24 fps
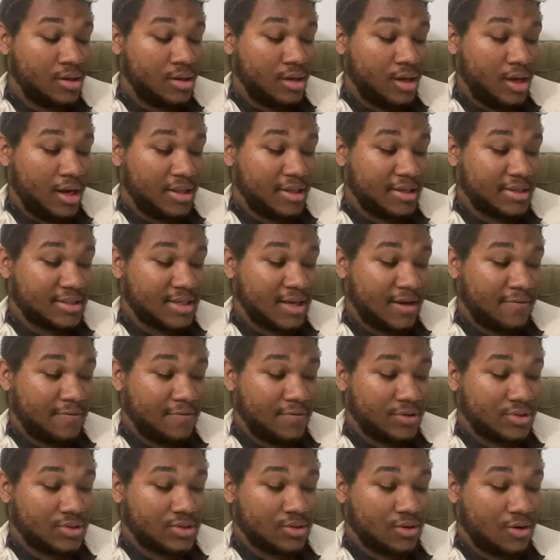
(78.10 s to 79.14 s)
in its
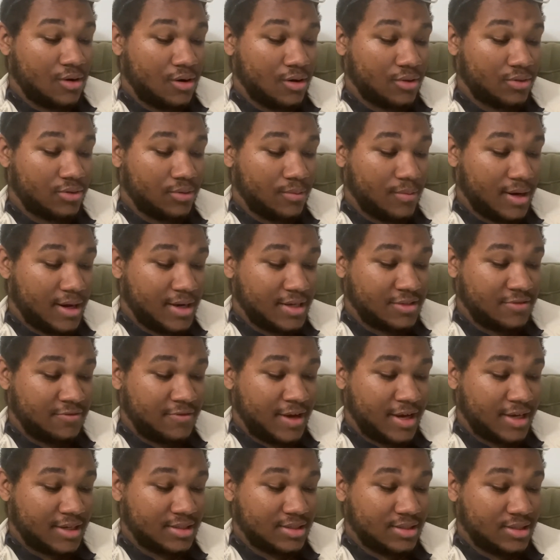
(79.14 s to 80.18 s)
efforts to authorize
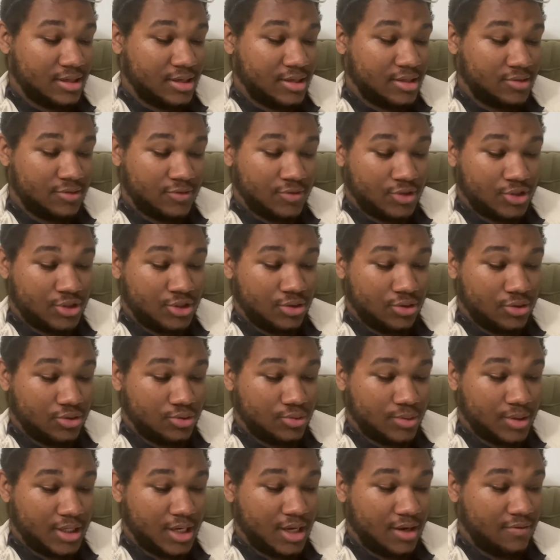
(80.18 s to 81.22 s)
vaccines for
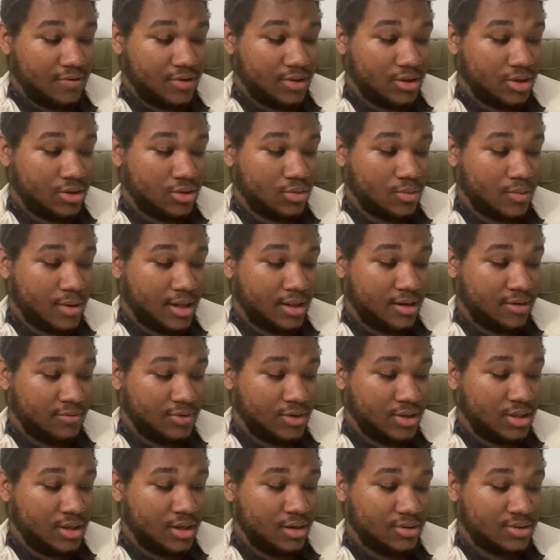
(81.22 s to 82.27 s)
children given the threat of
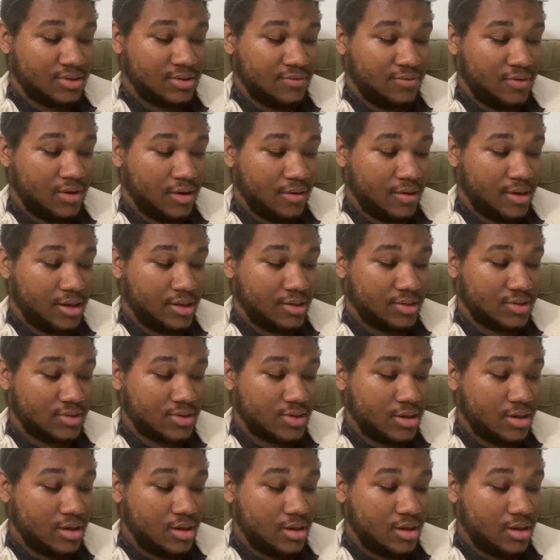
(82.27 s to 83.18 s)
the Delta variant.